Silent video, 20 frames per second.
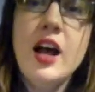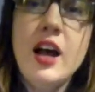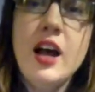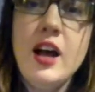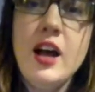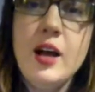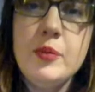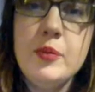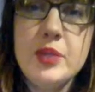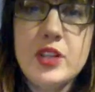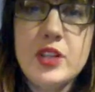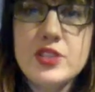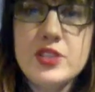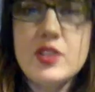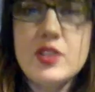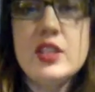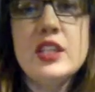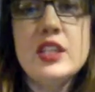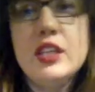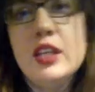but also
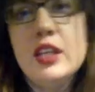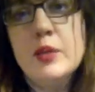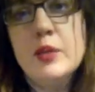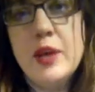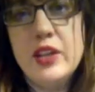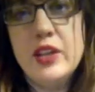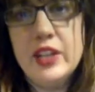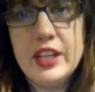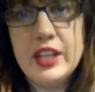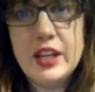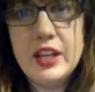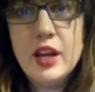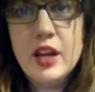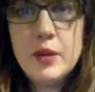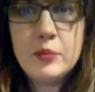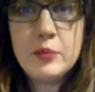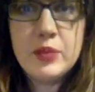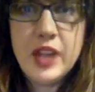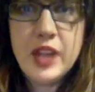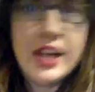thinking about like
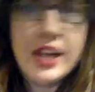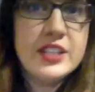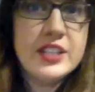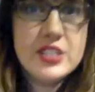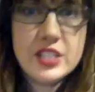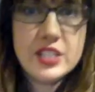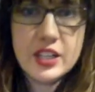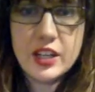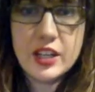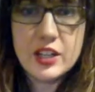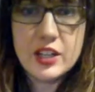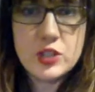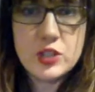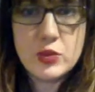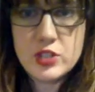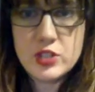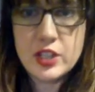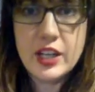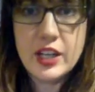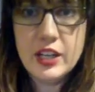blind seers,
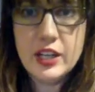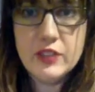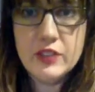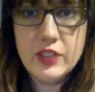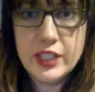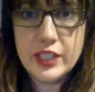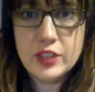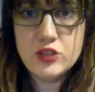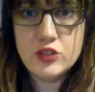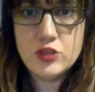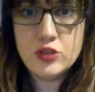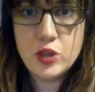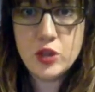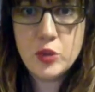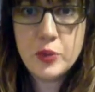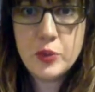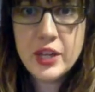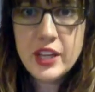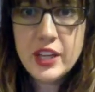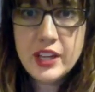which are kind of like a
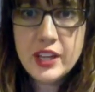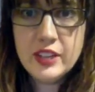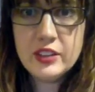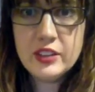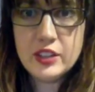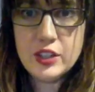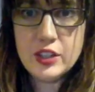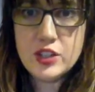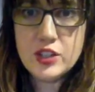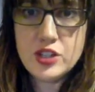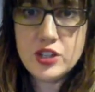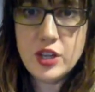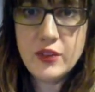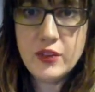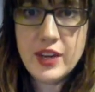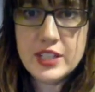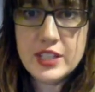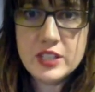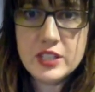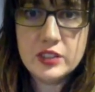trope in literature, right?